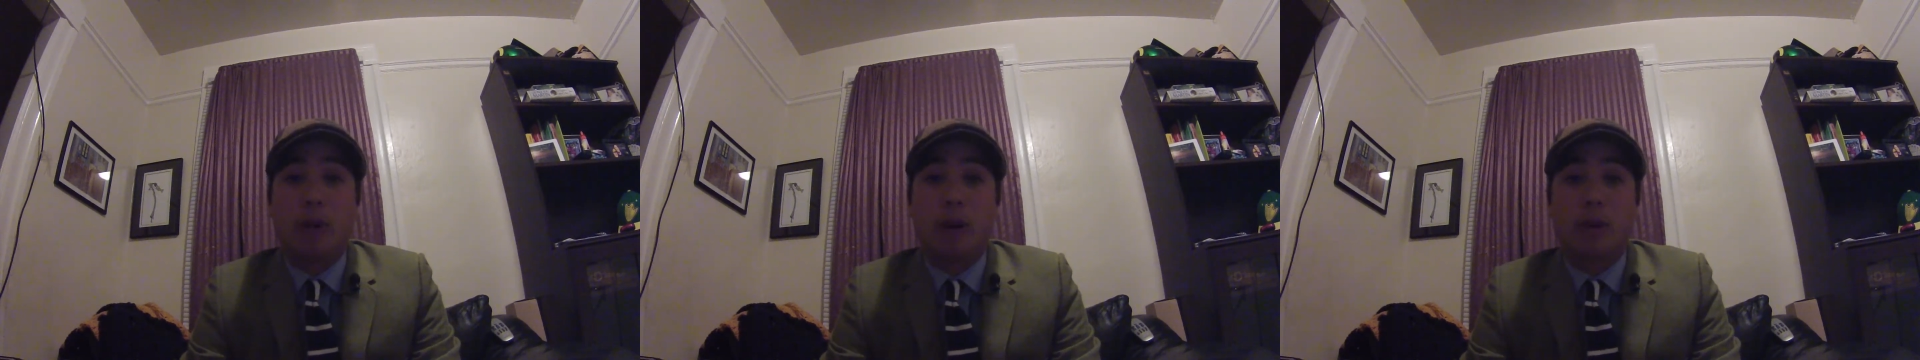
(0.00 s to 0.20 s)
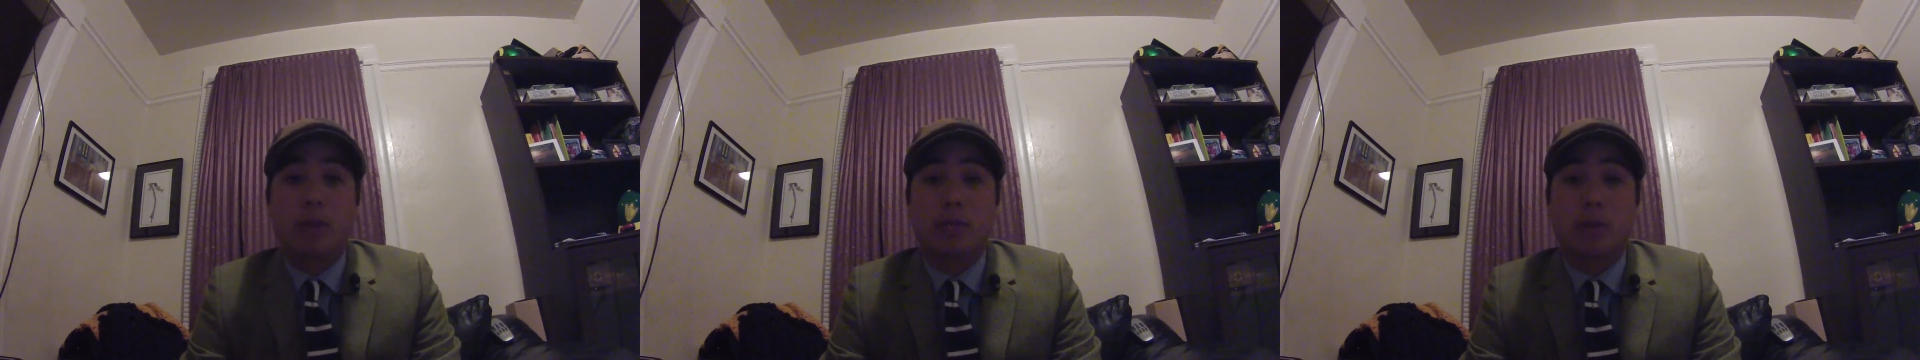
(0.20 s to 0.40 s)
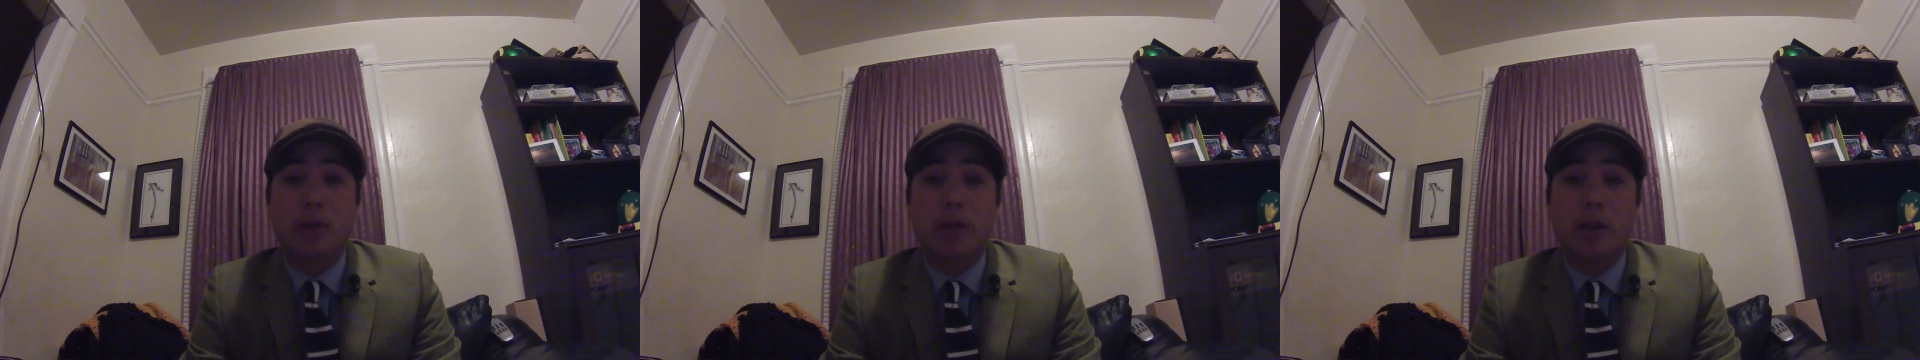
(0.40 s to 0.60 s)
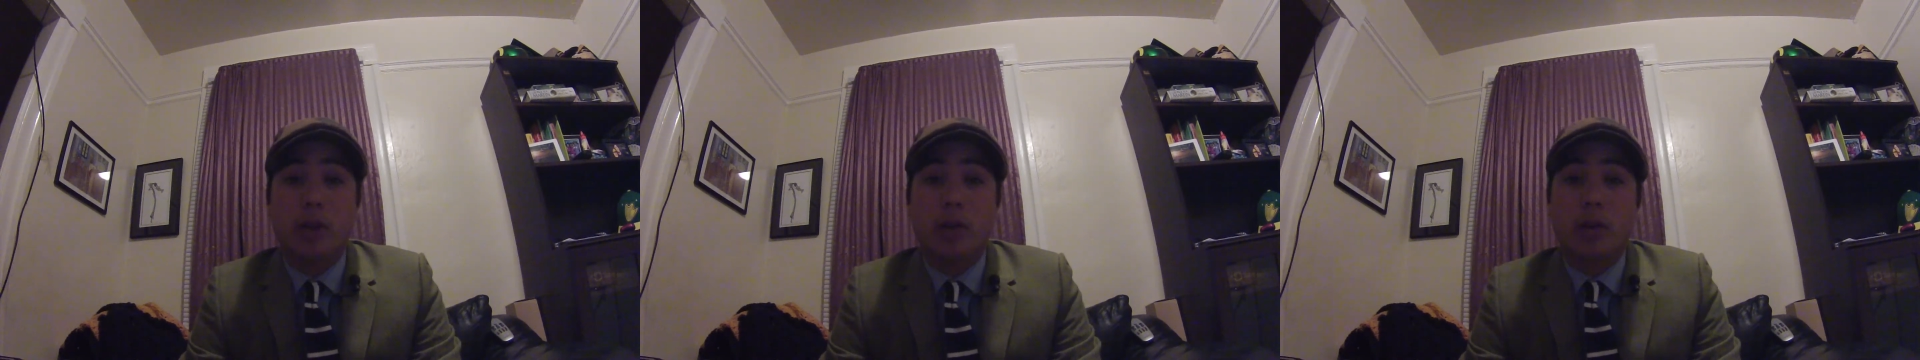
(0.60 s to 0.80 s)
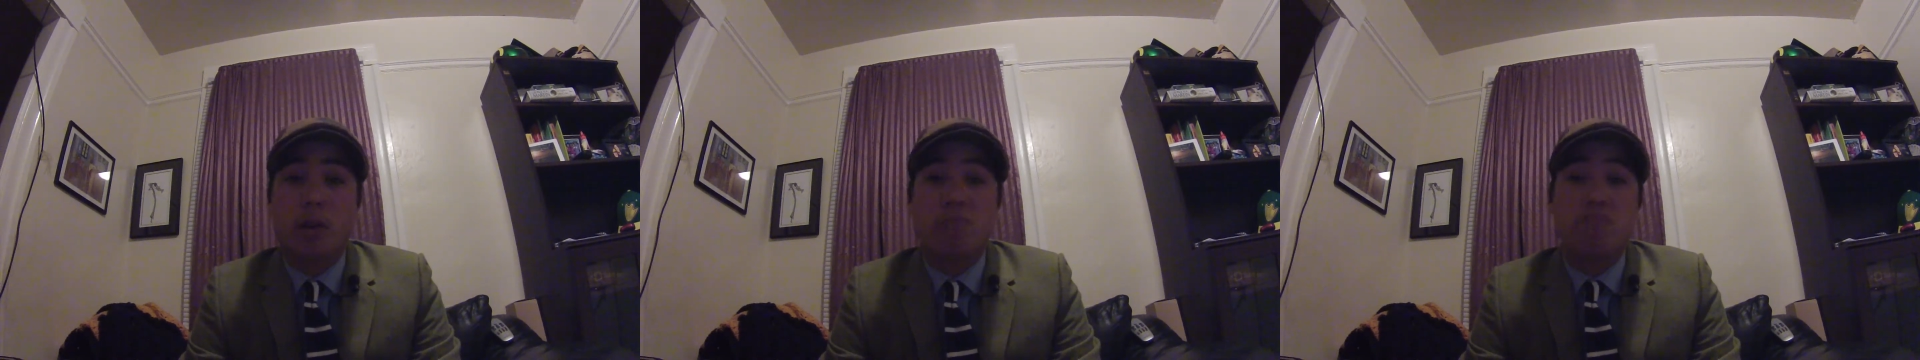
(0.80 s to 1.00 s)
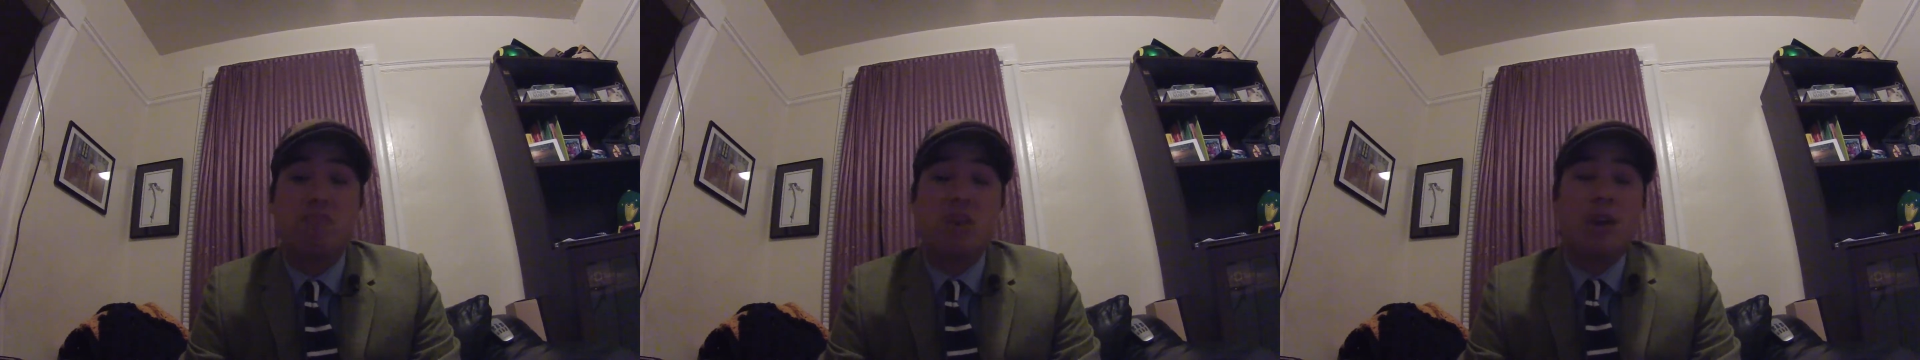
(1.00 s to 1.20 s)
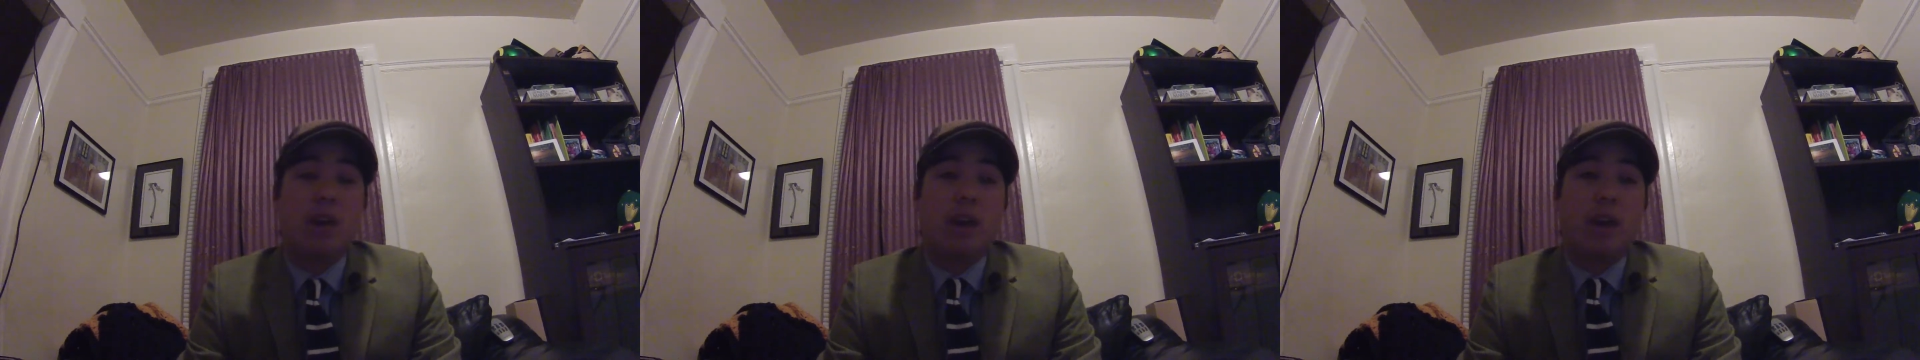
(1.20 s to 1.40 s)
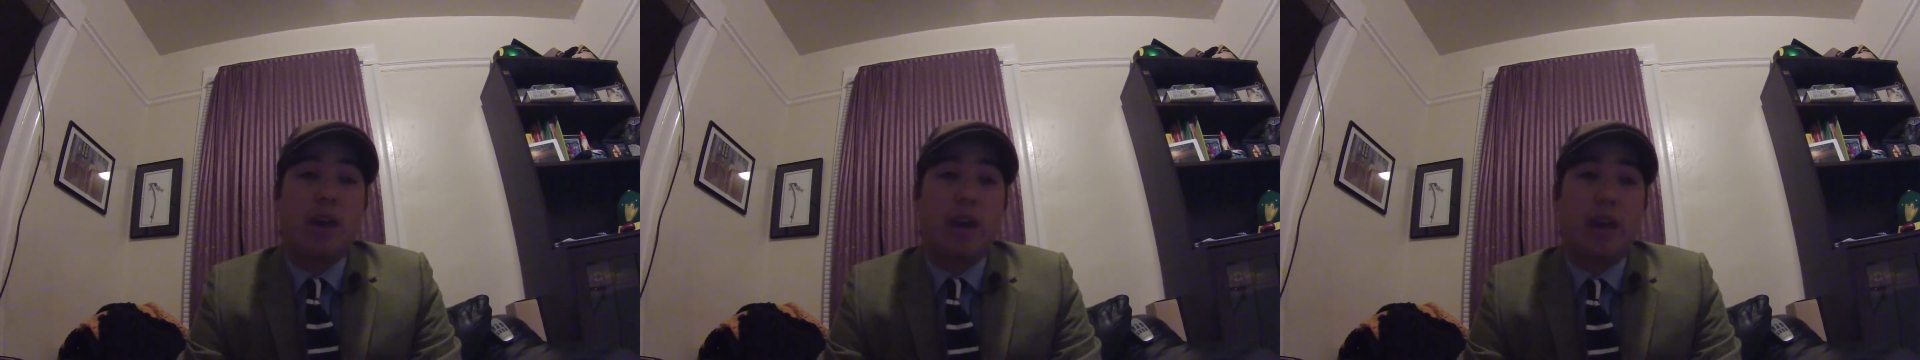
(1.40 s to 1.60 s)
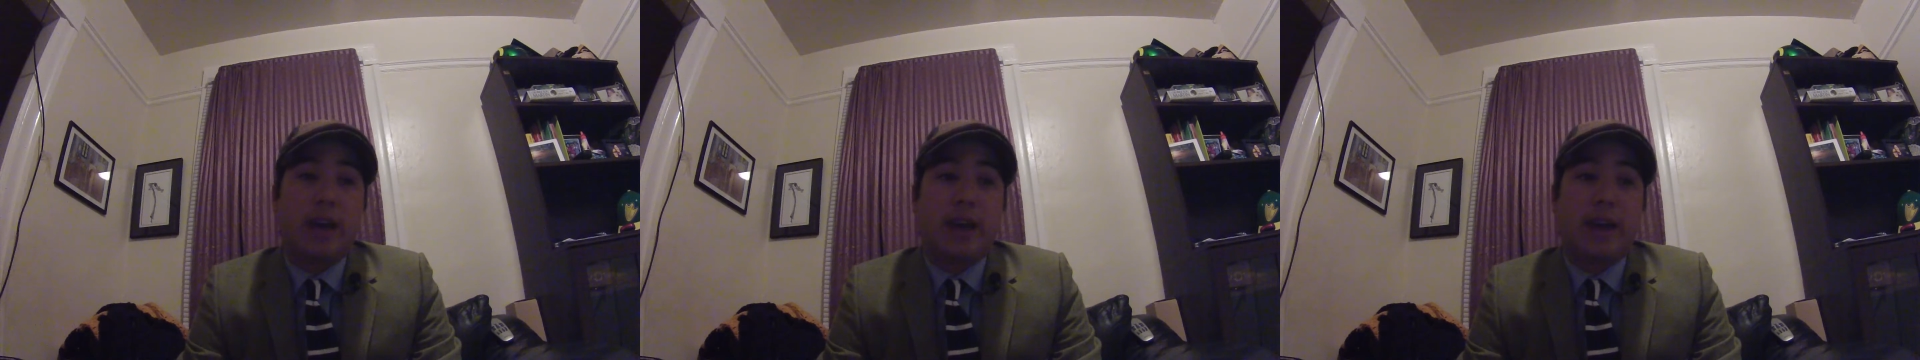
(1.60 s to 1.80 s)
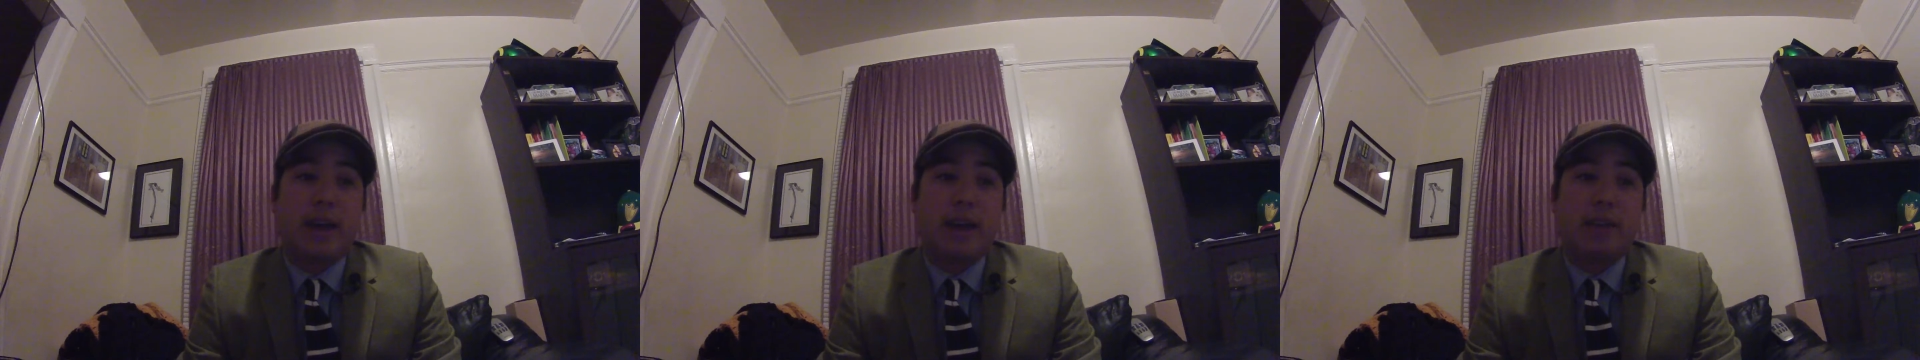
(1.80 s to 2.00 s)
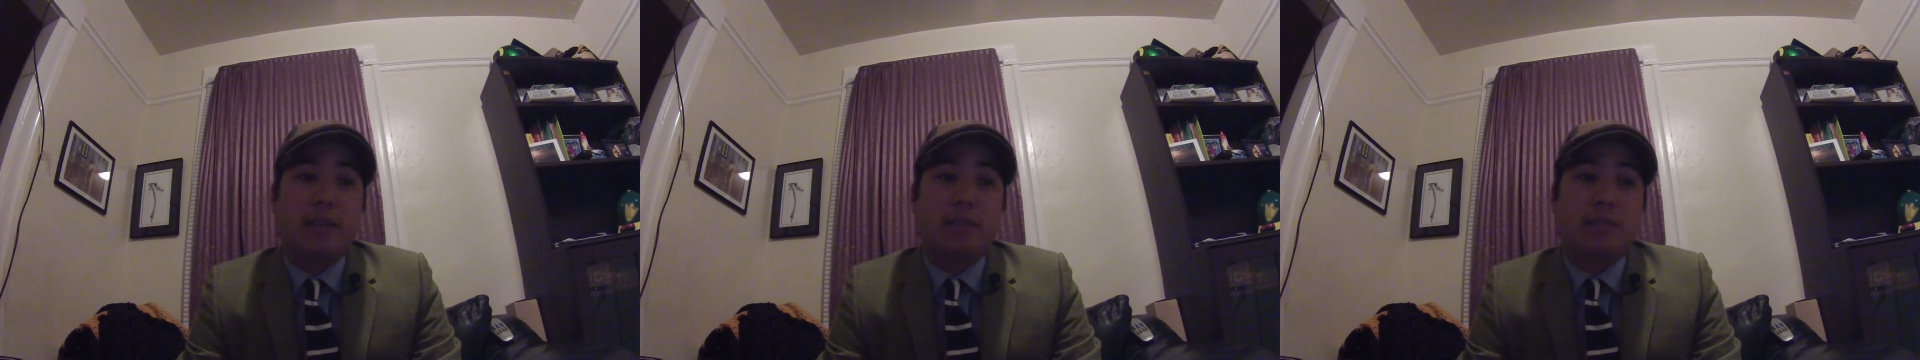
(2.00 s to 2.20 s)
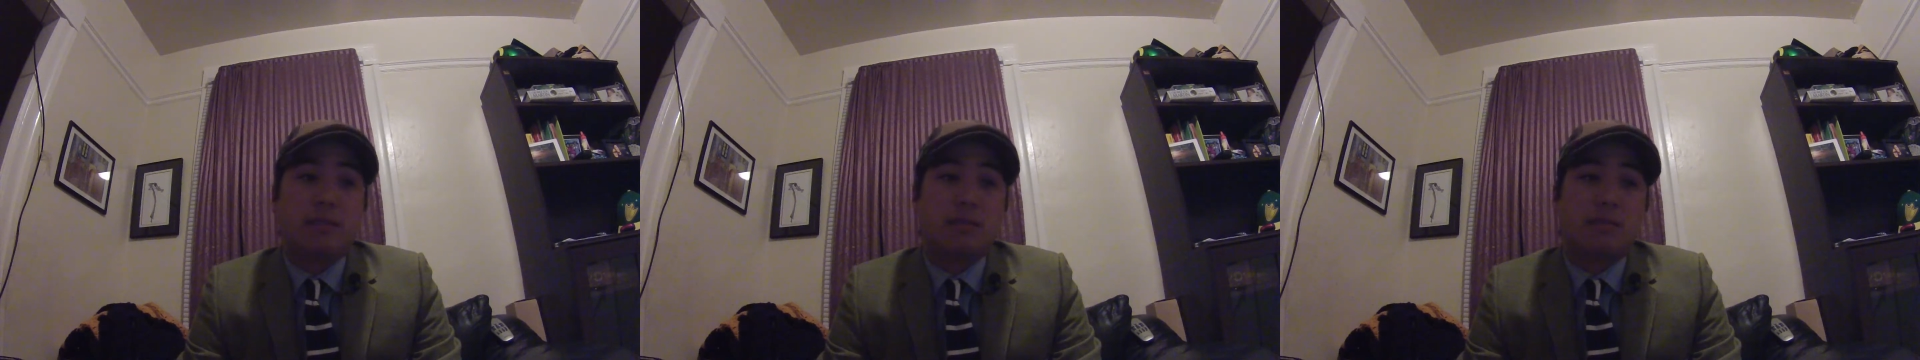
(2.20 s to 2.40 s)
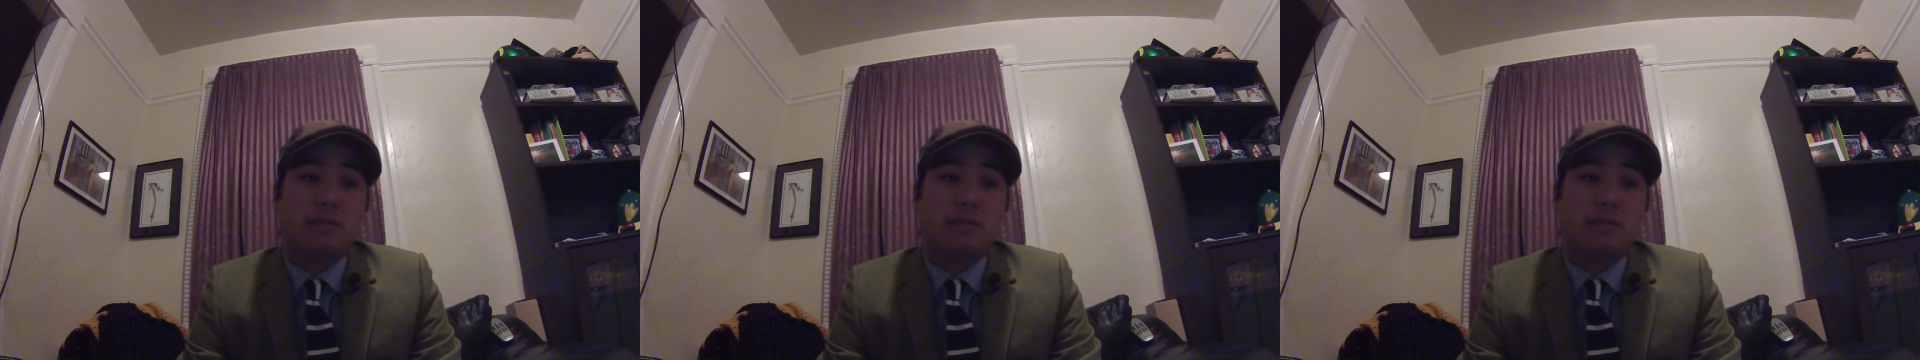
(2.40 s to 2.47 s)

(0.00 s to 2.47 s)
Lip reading: Marcus Mariota, and